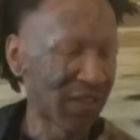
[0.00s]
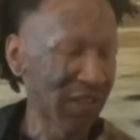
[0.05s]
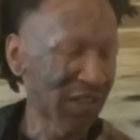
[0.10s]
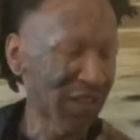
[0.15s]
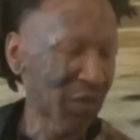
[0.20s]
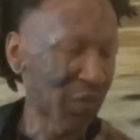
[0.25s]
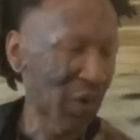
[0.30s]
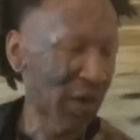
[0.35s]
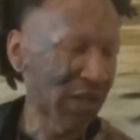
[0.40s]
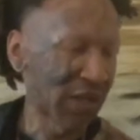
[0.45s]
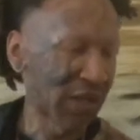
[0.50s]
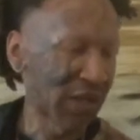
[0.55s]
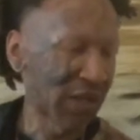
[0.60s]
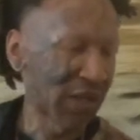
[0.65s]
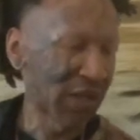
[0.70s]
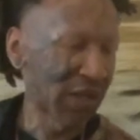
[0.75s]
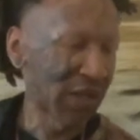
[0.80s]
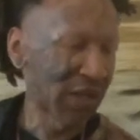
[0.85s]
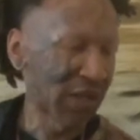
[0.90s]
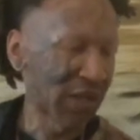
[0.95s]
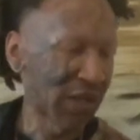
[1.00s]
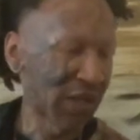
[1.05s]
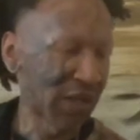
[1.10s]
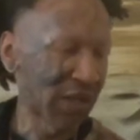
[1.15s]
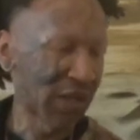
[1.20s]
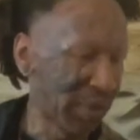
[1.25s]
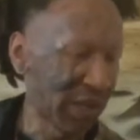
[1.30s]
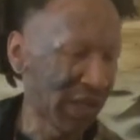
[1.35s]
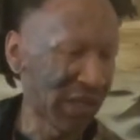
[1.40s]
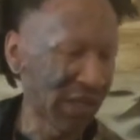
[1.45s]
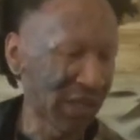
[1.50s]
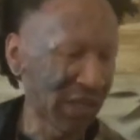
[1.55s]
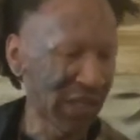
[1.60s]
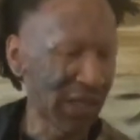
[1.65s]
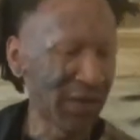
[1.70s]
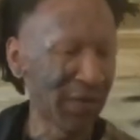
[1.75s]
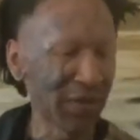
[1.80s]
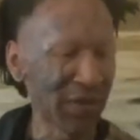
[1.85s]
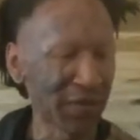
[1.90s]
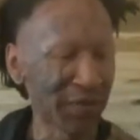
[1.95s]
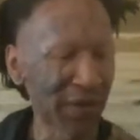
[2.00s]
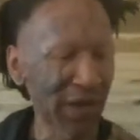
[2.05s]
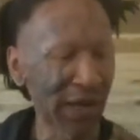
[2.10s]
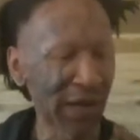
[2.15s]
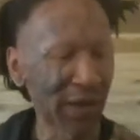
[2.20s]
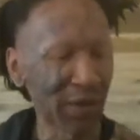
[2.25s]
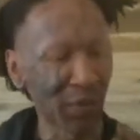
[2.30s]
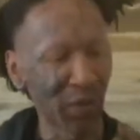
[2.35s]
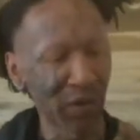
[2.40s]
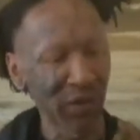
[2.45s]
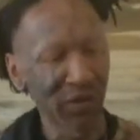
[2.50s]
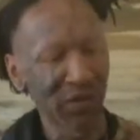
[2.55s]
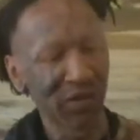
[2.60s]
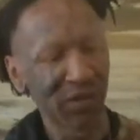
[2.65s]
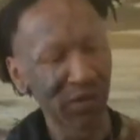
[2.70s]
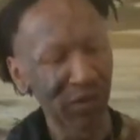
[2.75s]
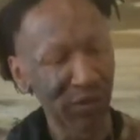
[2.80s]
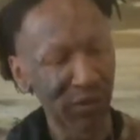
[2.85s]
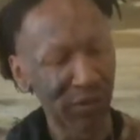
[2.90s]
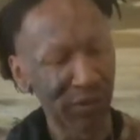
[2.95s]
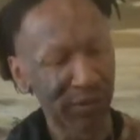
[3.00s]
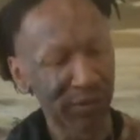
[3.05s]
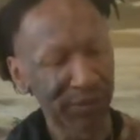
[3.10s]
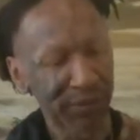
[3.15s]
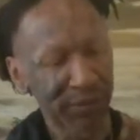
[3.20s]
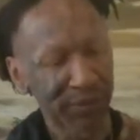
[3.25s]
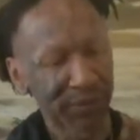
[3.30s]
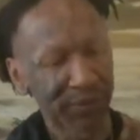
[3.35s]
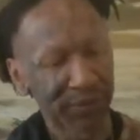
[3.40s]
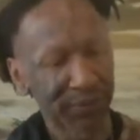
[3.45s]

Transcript: This one is big. Even if I were to